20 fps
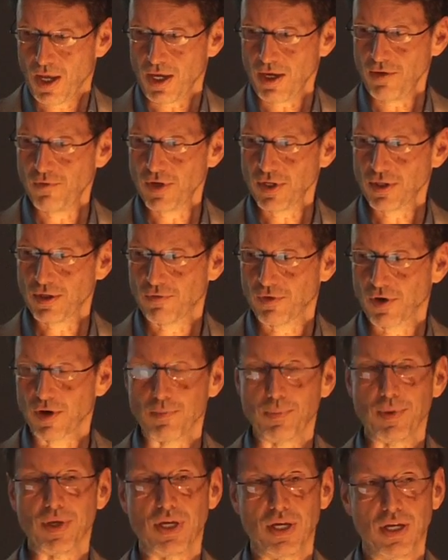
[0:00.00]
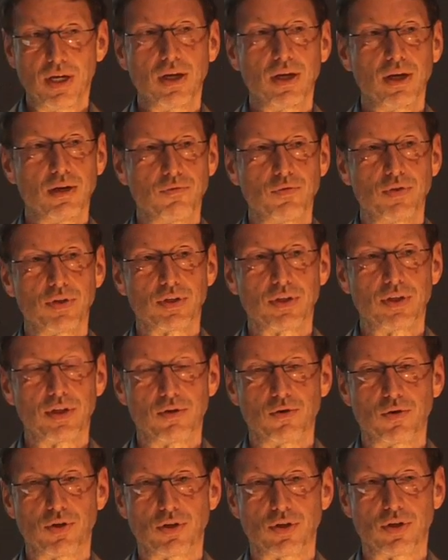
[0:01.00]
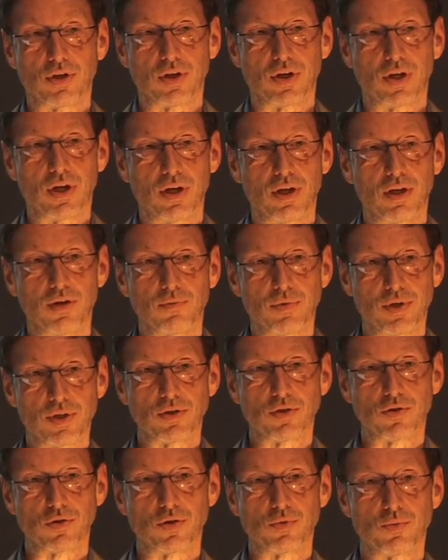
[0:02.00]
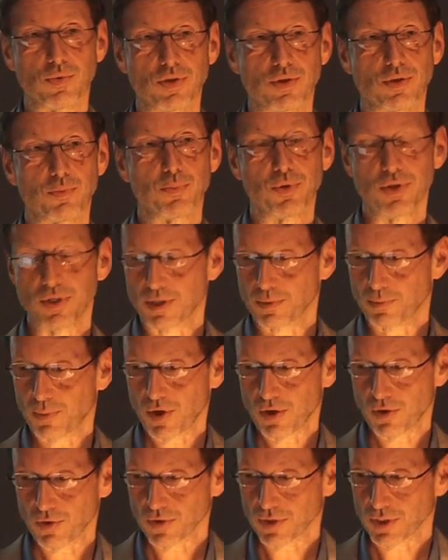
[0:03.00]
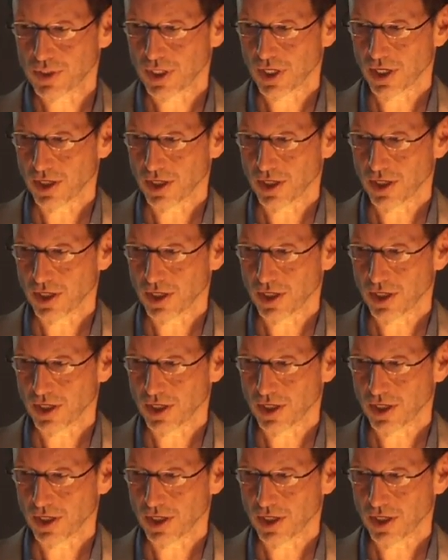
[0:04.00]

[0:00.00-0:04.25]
even at the very beginning of this literature, research was presupposed.